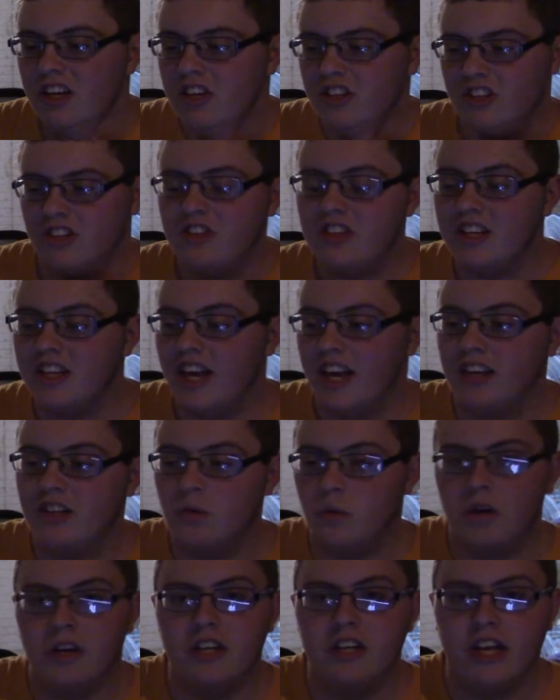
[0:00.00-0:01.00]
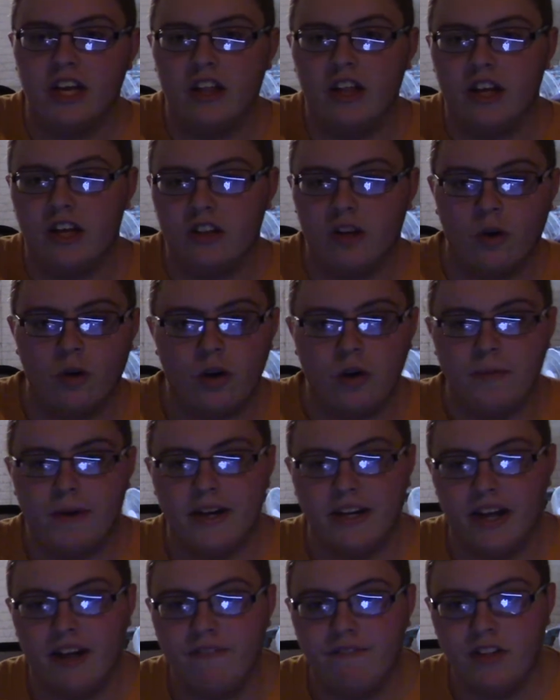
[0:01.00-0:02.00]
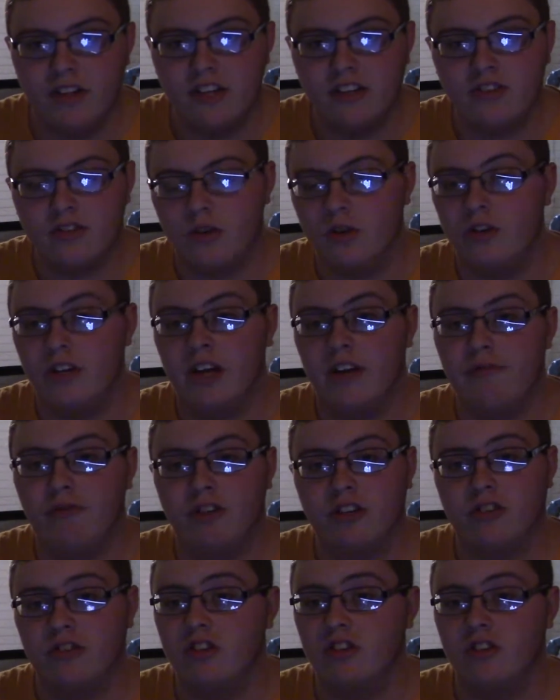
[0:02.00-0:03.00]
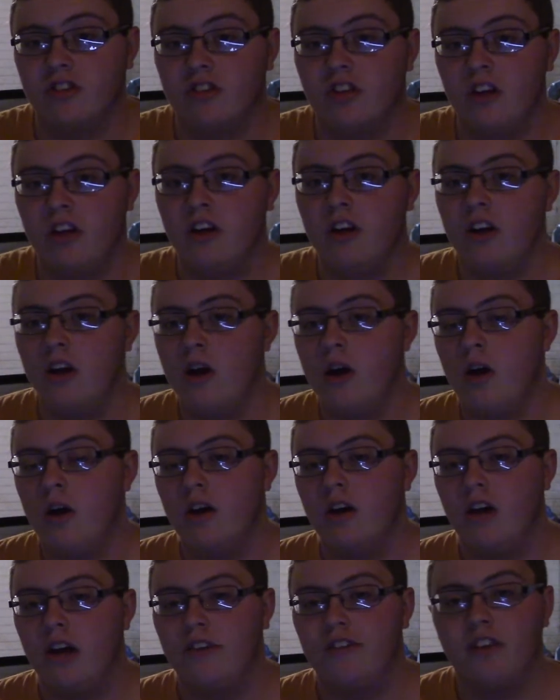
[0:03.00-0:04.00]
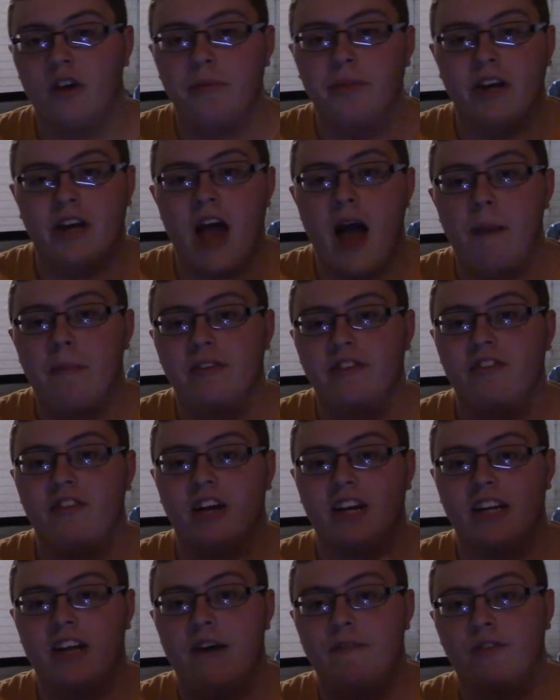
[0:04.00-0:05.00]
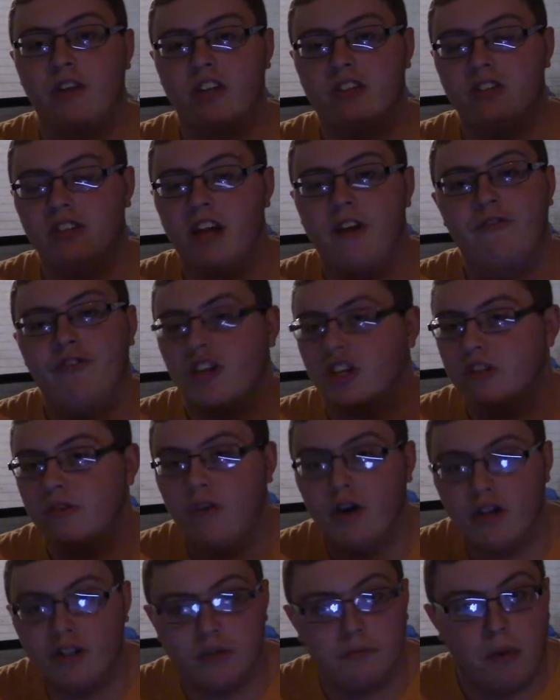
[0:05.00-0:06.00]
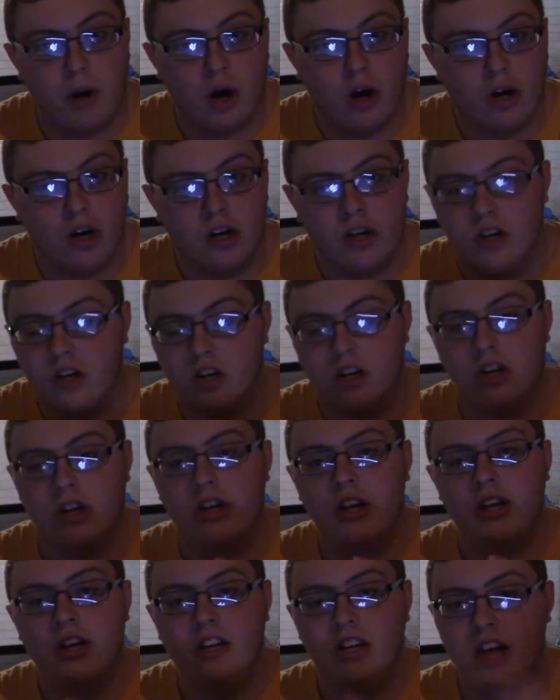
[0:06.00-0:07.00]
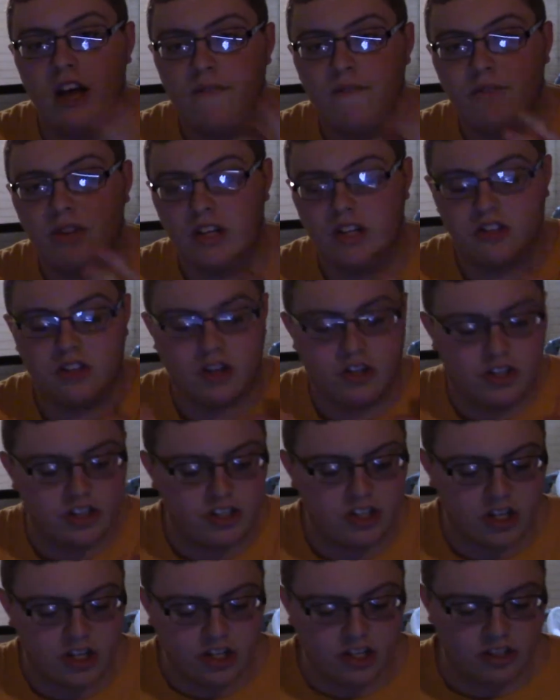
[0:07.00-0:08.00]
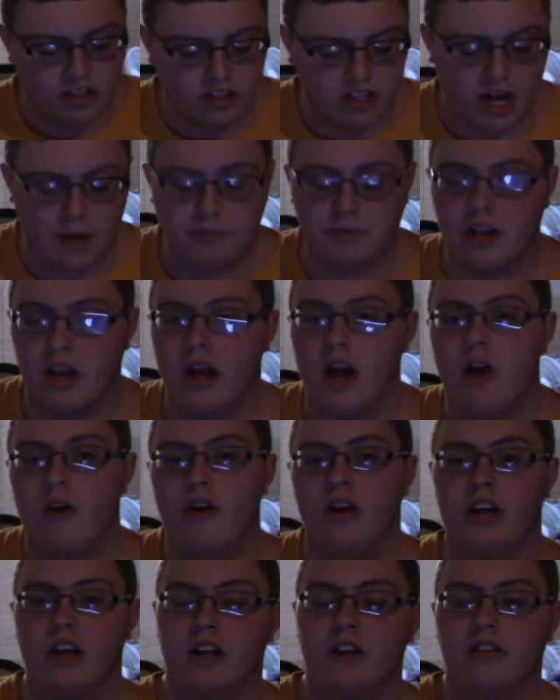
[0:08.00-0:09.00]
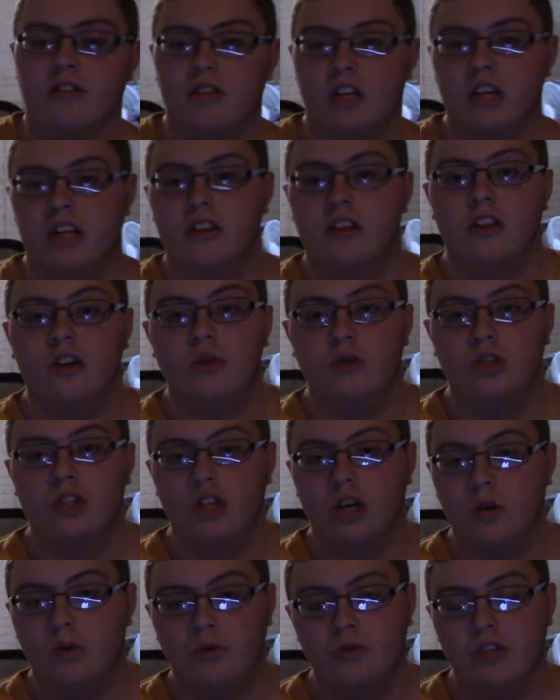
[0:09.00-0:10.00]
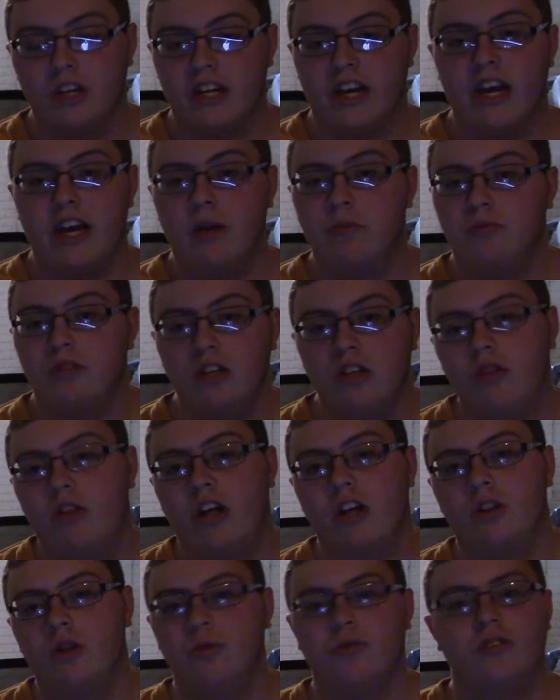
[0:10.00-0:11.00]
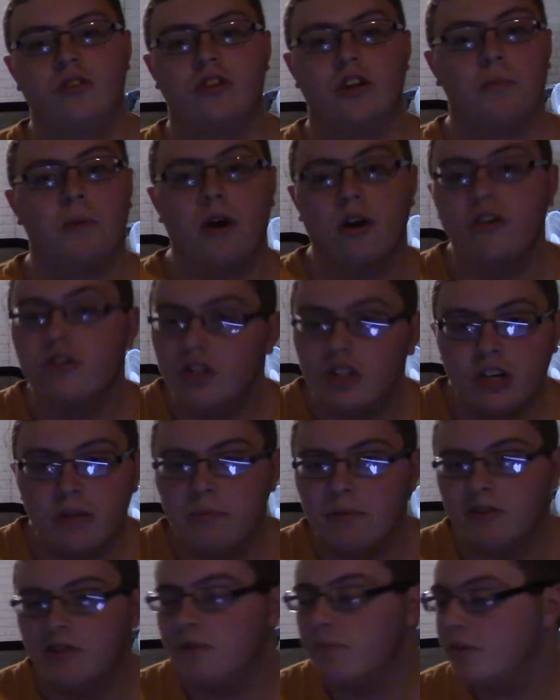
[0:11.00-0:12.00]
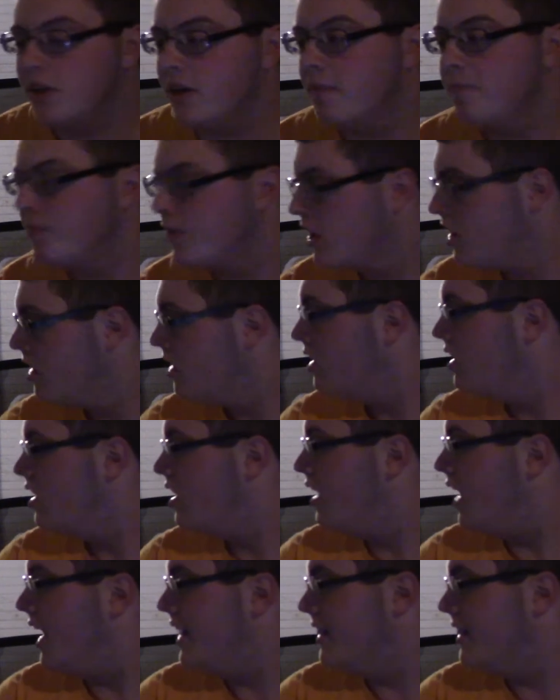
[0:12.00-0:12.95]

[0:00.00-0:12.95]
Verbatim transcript: just in case one day they don't come on Netflix or Netflix just if something happens to like Netflix, Netflix falls apart or Netflix all of a sudden stops carrying like those shows, like AMC like loses their partnership or something. I